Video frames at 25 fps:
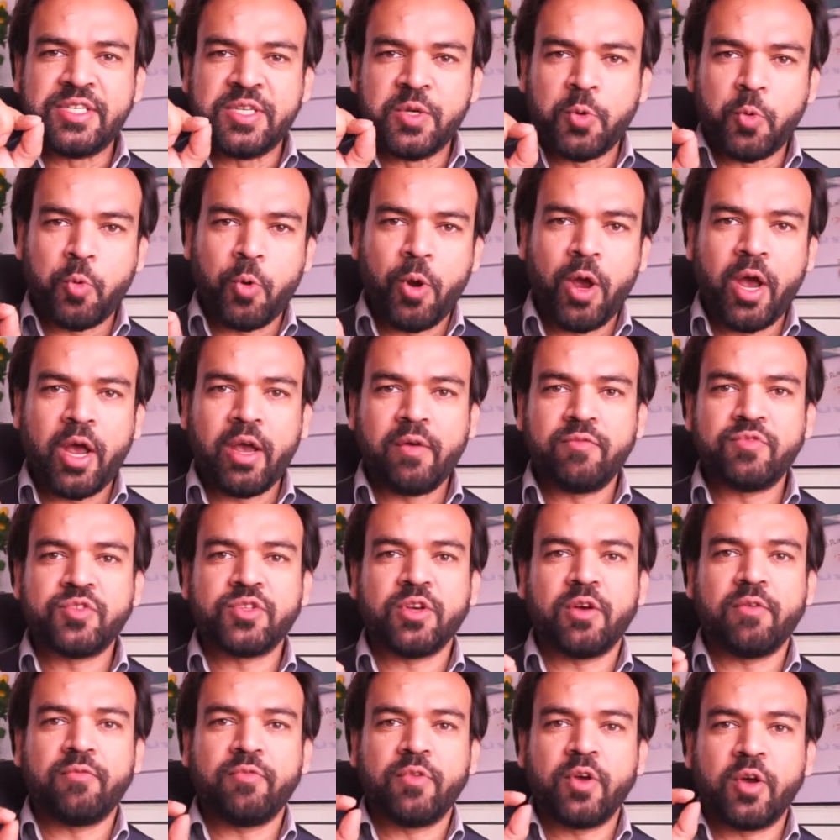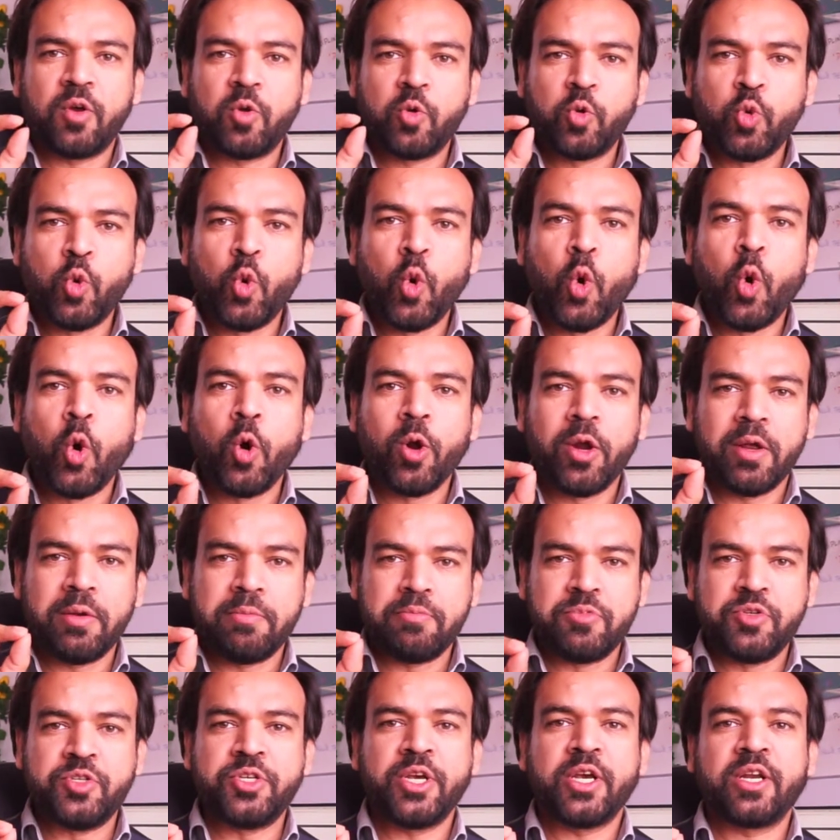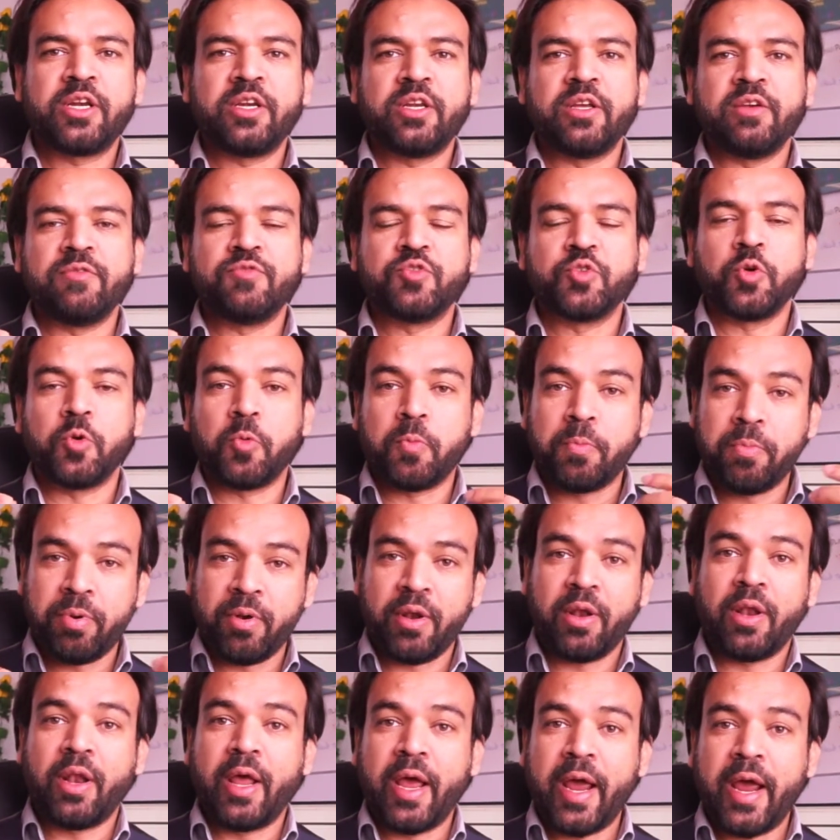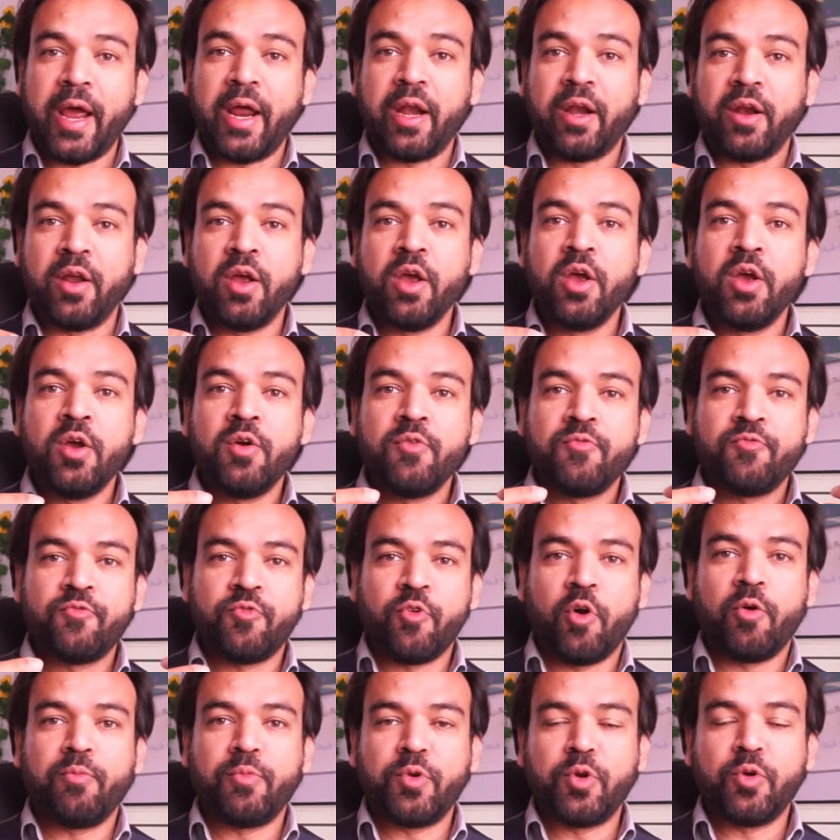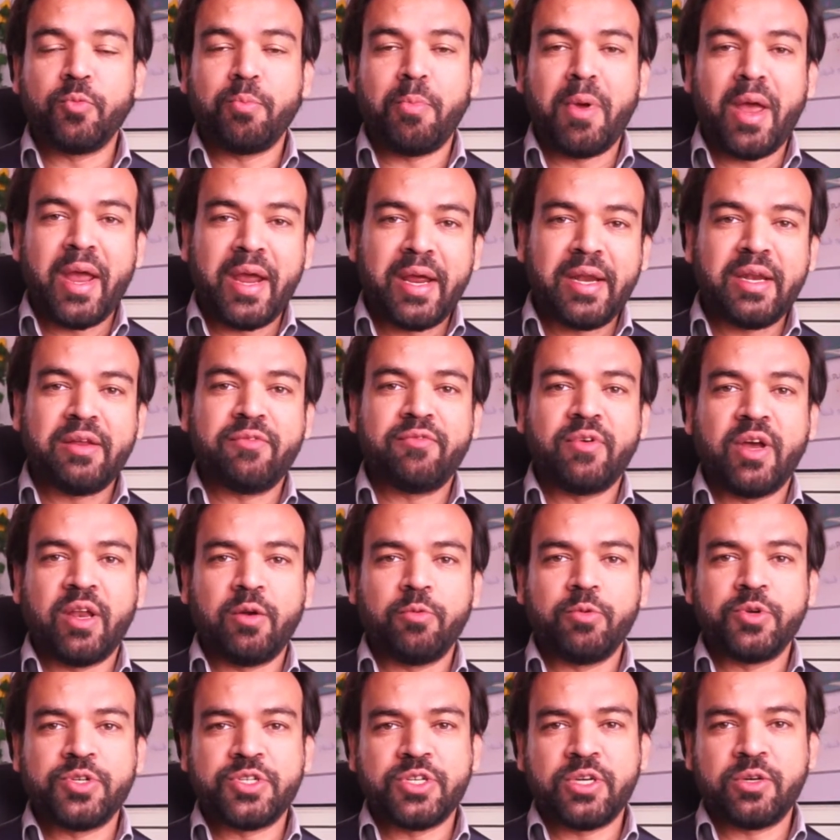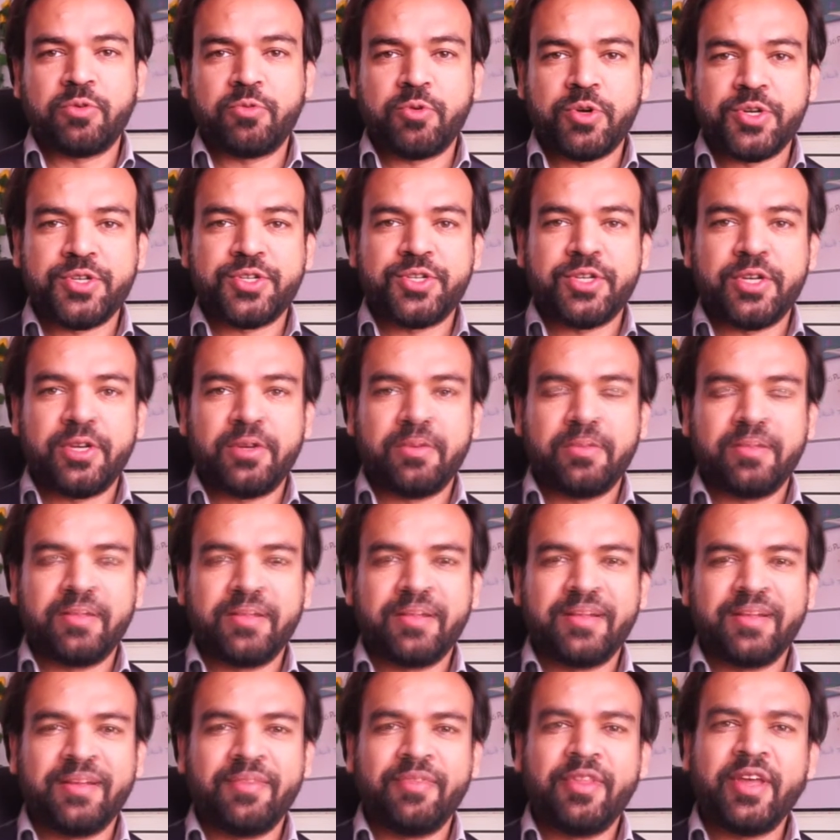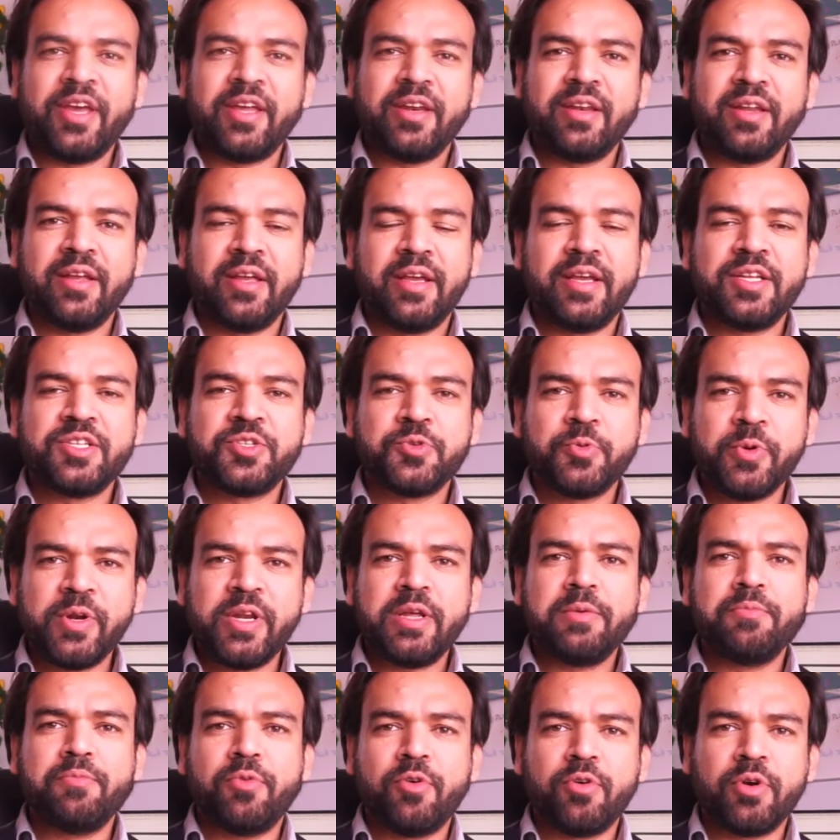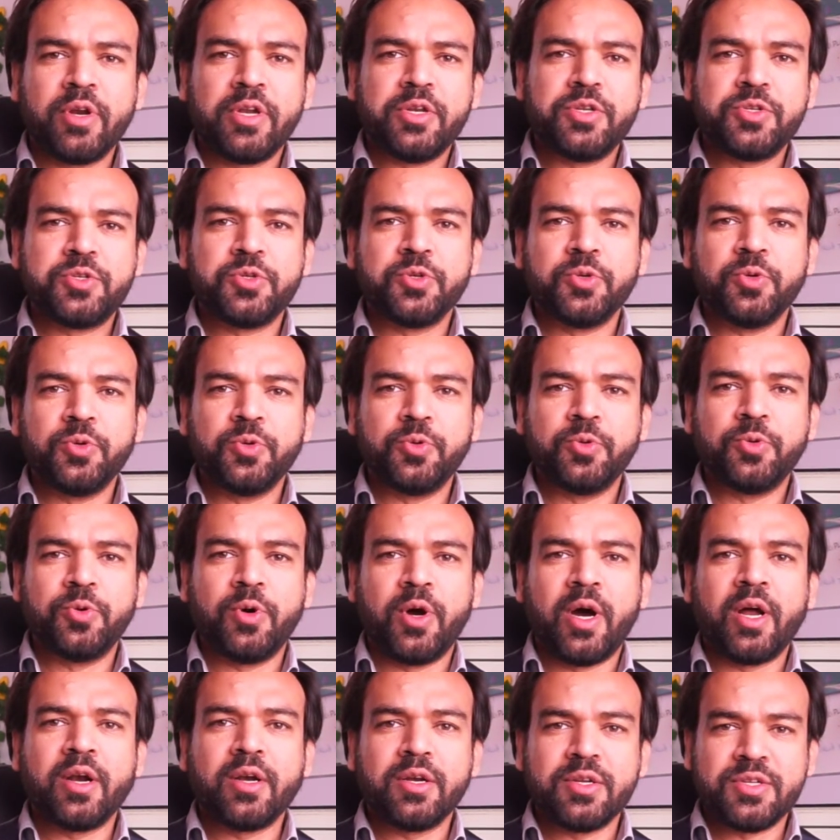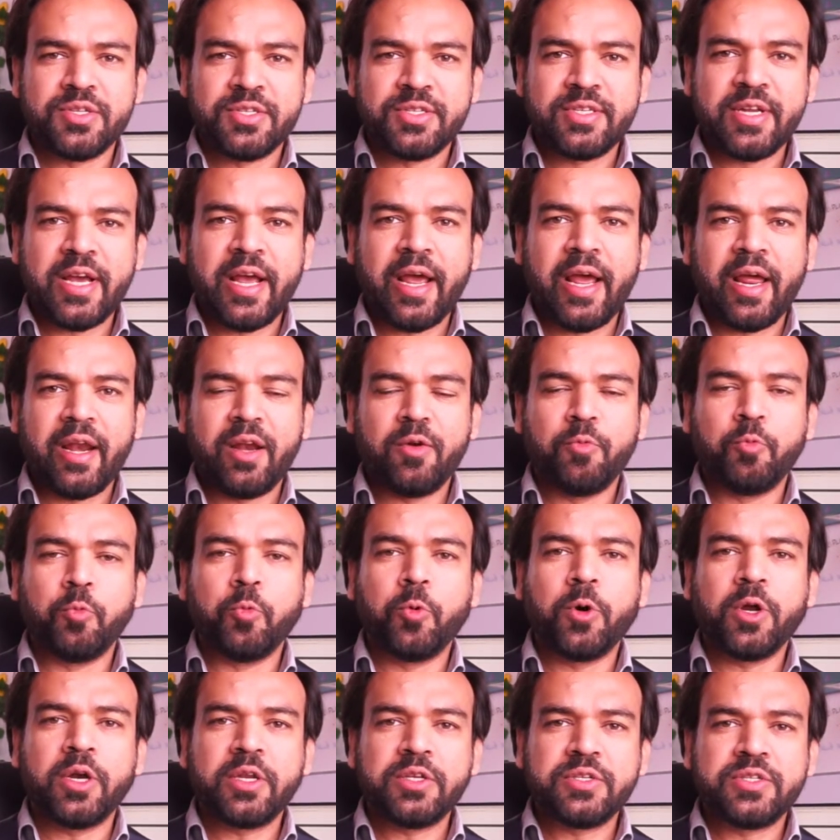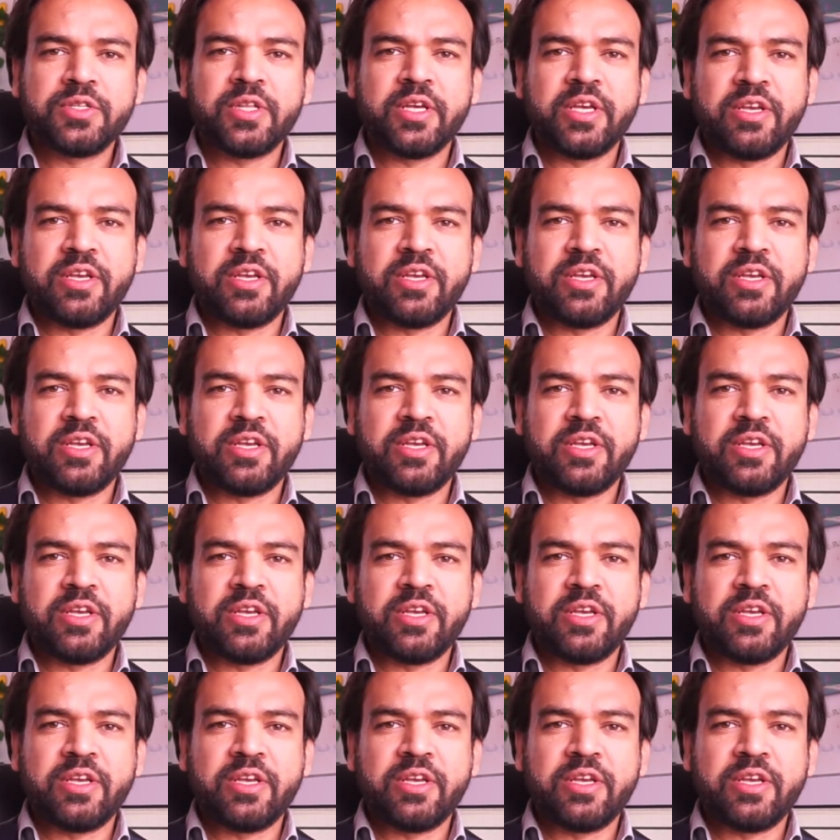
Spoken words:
derive some of the core objectives or plan from your main evaluation question. Then it's really important to understand what is the